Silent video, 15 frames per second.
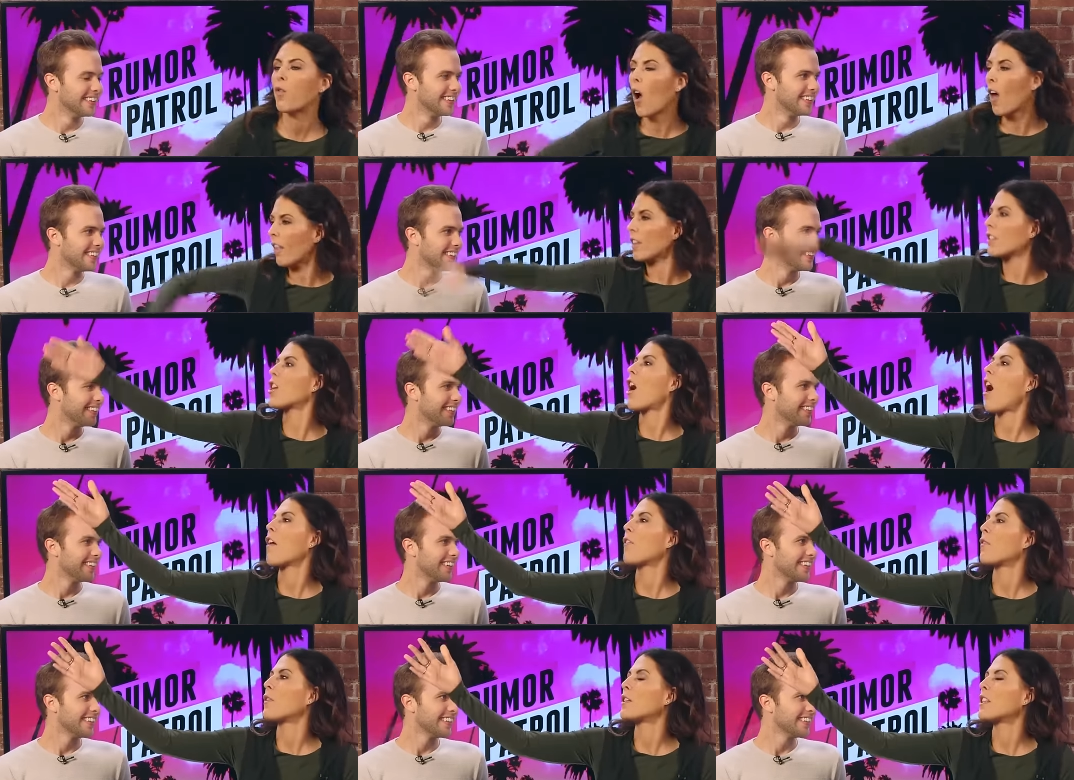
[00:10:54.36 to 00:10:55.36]
Speaker 1: frolicked
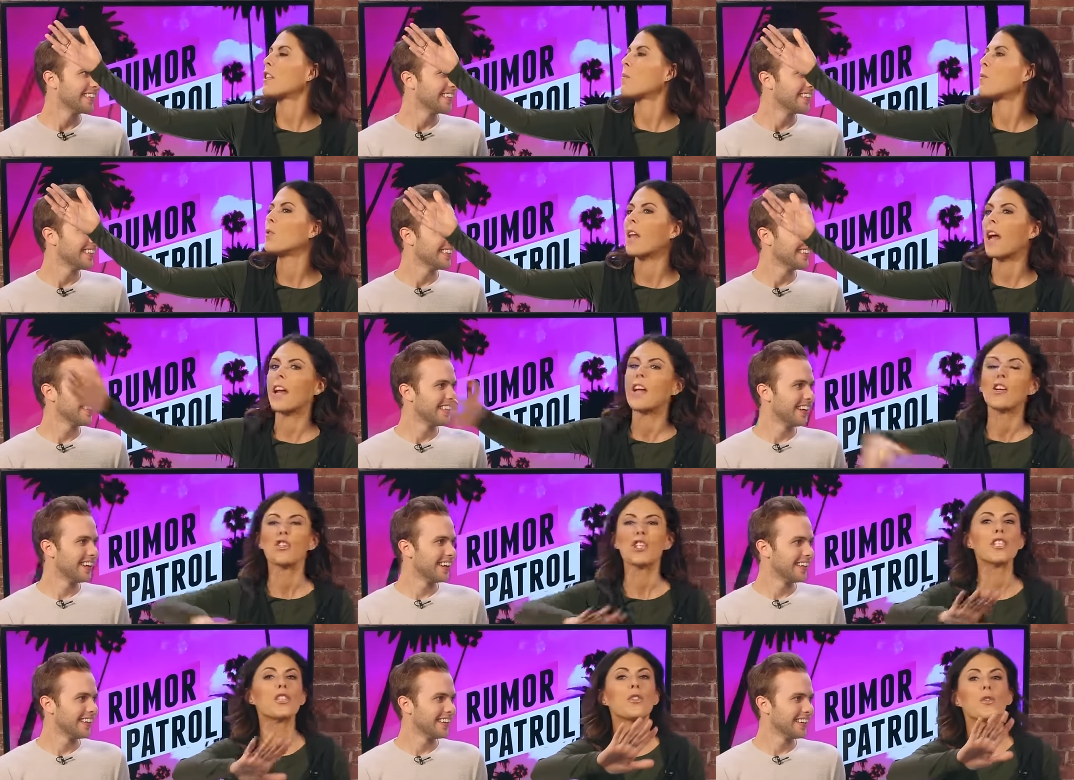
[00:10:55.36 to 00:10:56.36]
off into the moonlight.
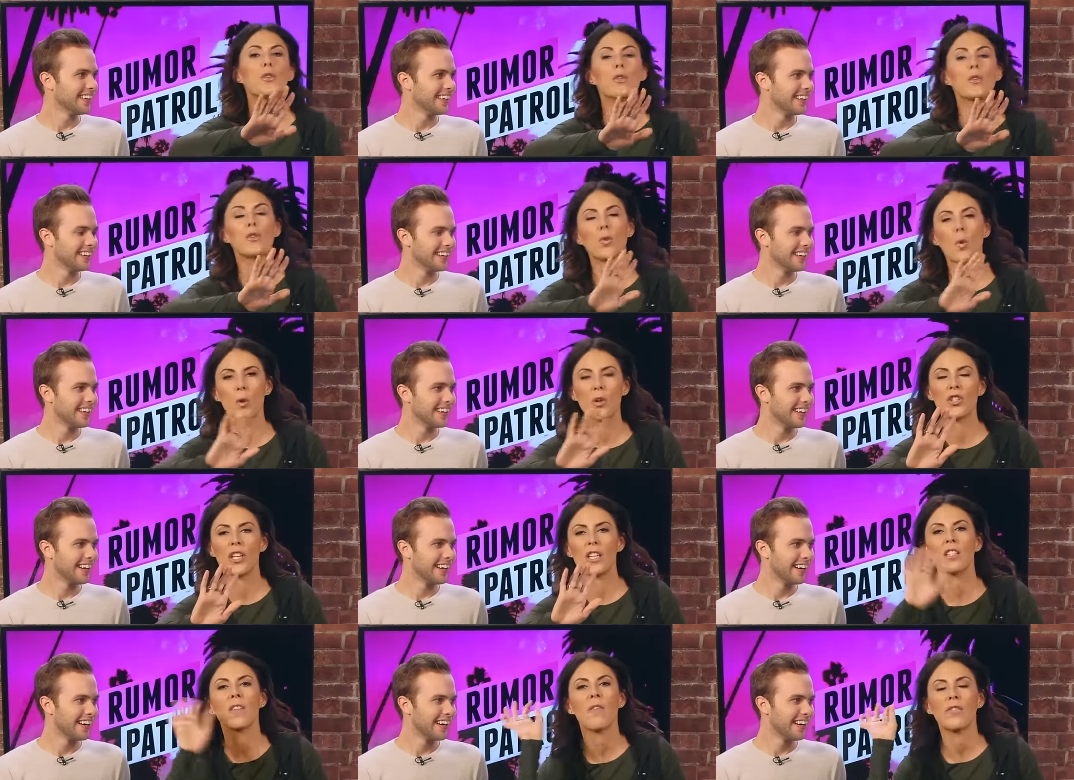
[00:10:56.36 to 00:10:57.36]
She's
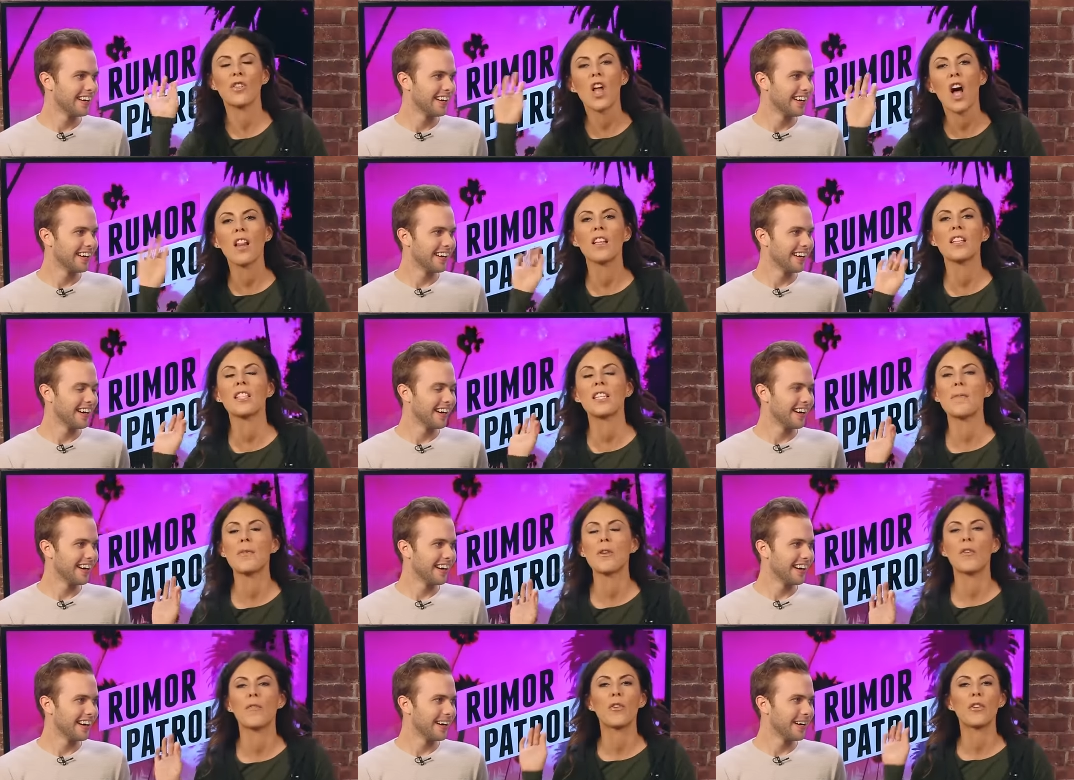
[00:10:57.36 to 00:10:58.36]
gorgeous, flawlessly
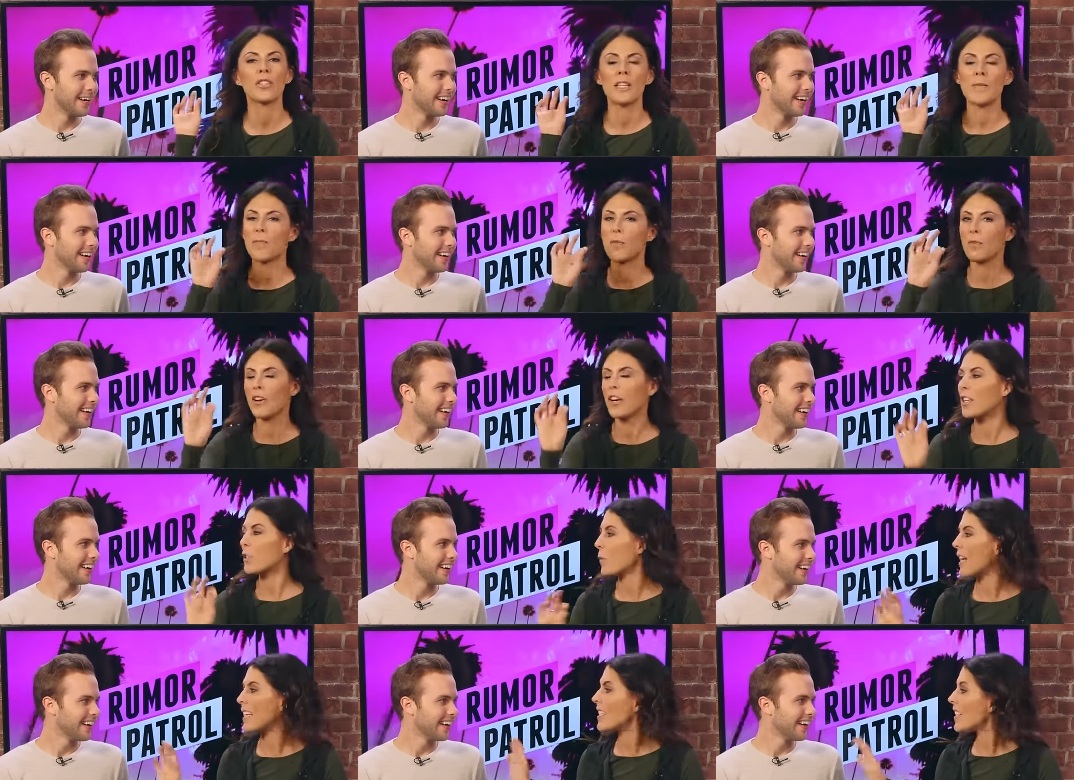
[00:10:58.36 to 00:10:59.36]
beautiful, seemed
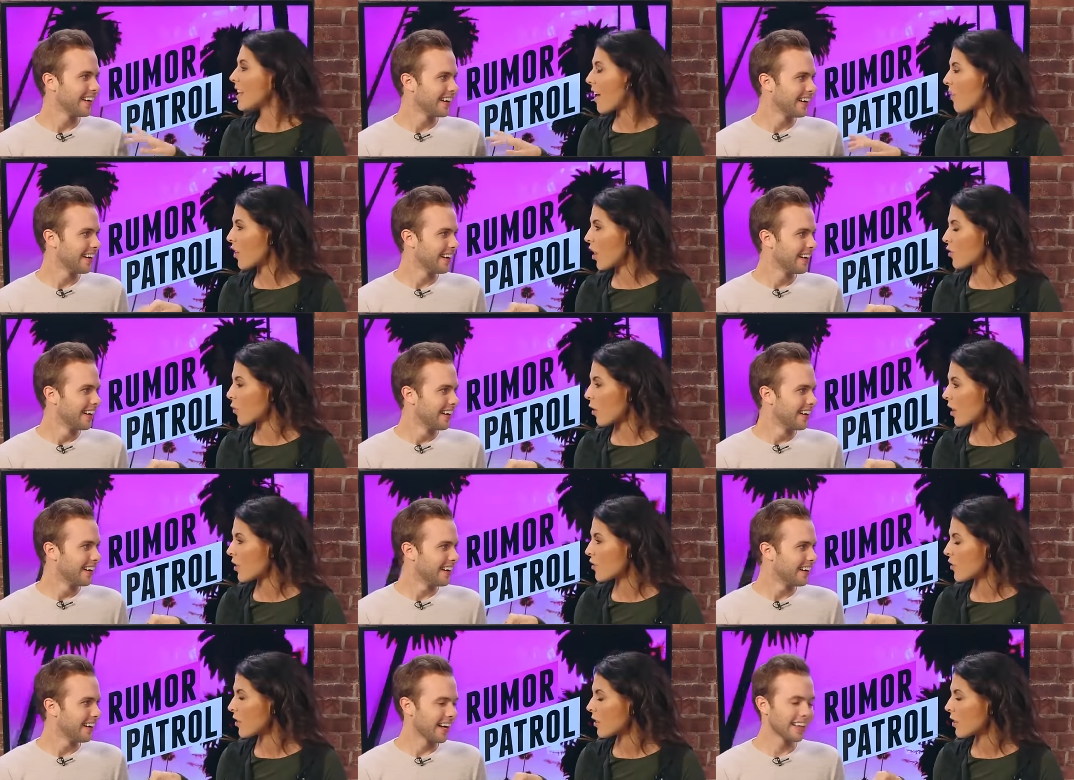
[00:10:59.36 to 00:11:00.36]
very sweet, and didn't have an
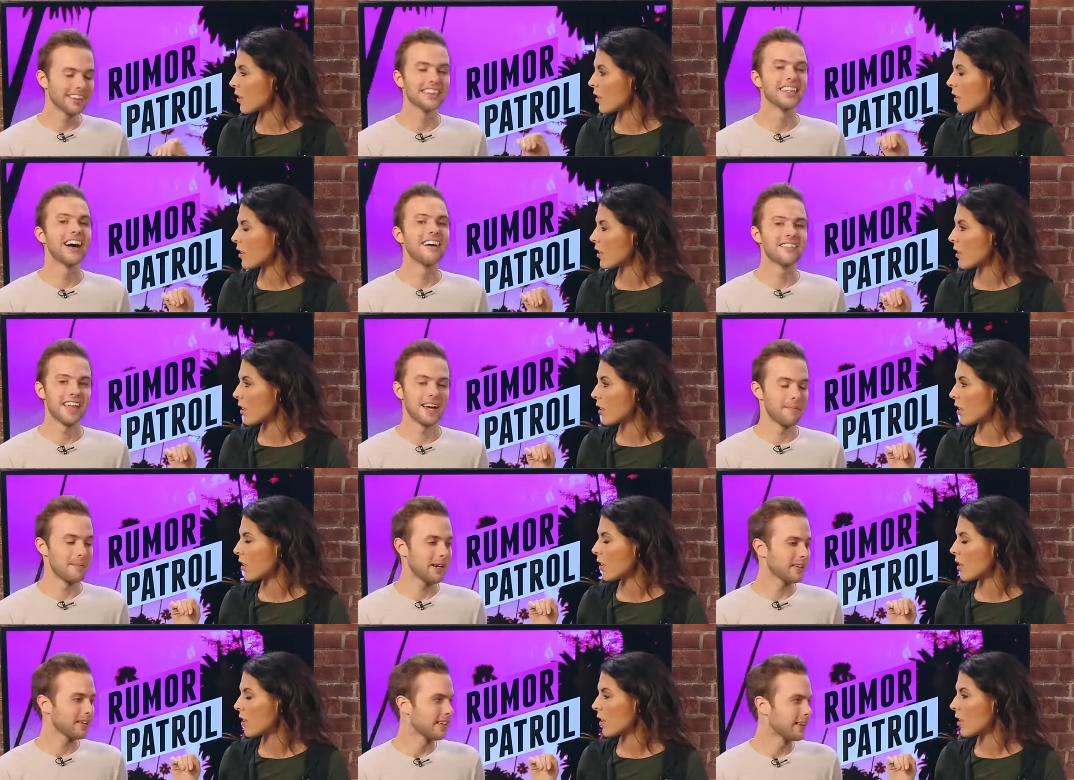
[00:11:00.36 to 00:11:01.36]
entourage.
Speaker 2: I love that.
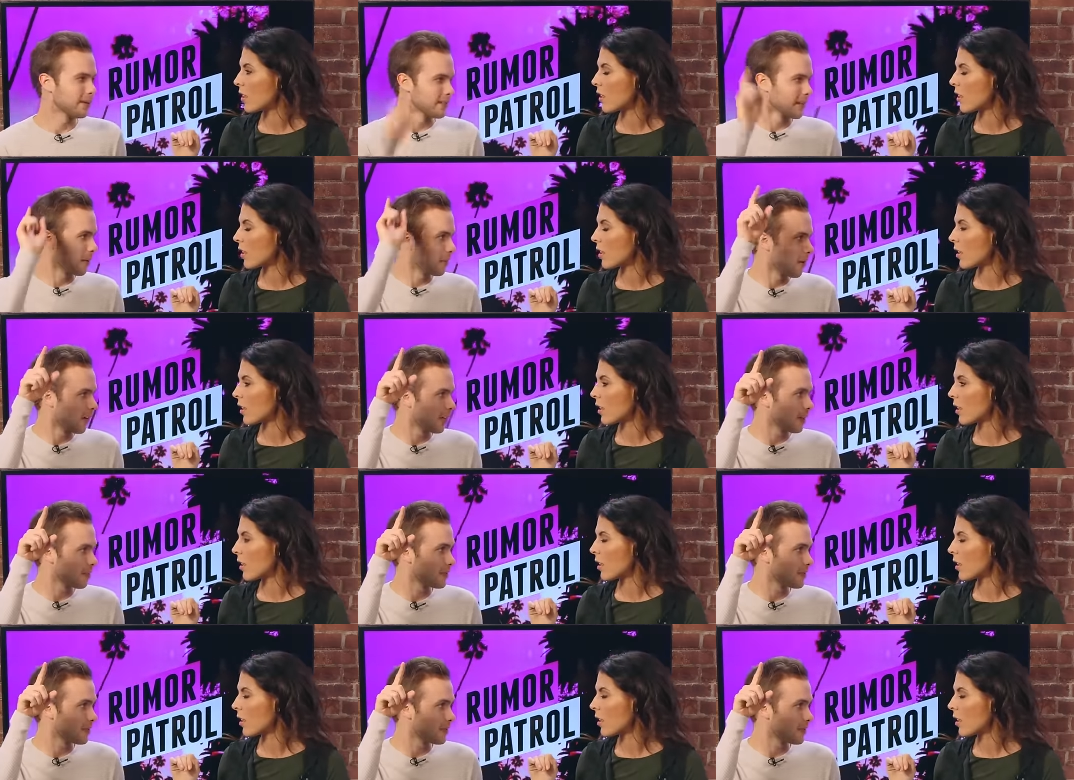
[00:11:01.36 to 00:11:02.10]
Apparently there was like a party